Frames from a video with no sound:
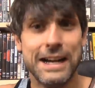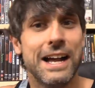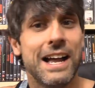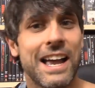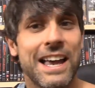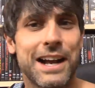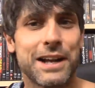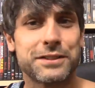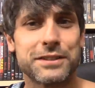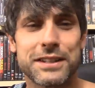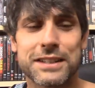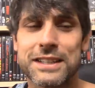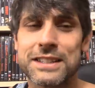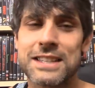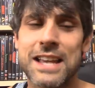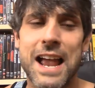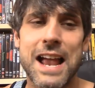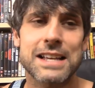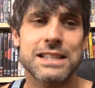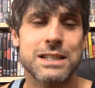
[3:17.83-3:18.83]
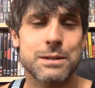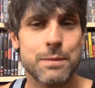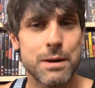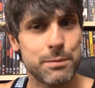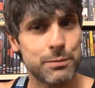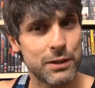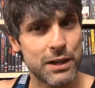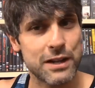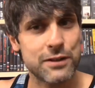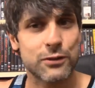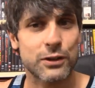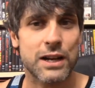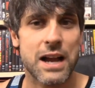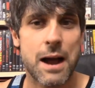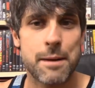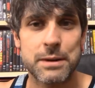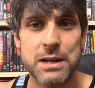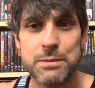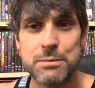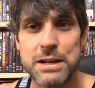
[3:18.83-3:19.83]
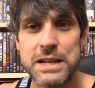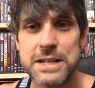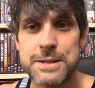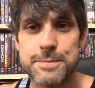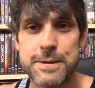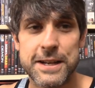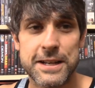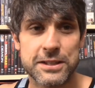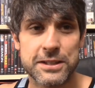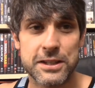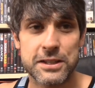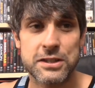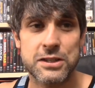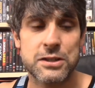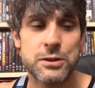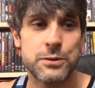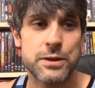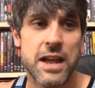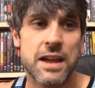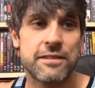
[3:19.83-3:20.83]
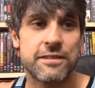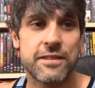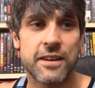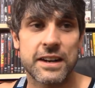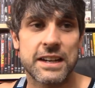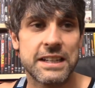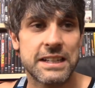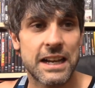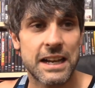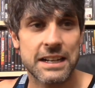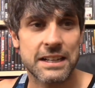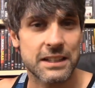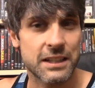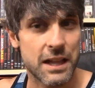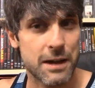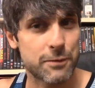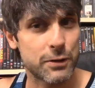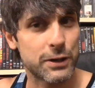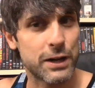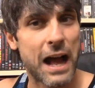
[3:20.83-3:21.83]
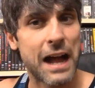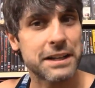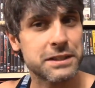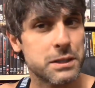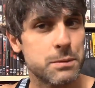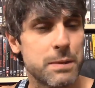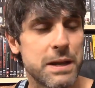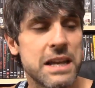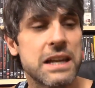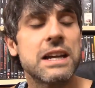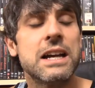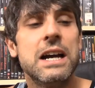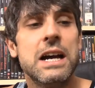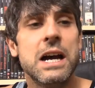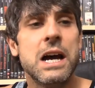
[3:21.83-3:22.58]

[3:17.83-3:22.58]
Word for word: And I was like, this has to be played for comedy beats because it's too damn funny and clever not to be.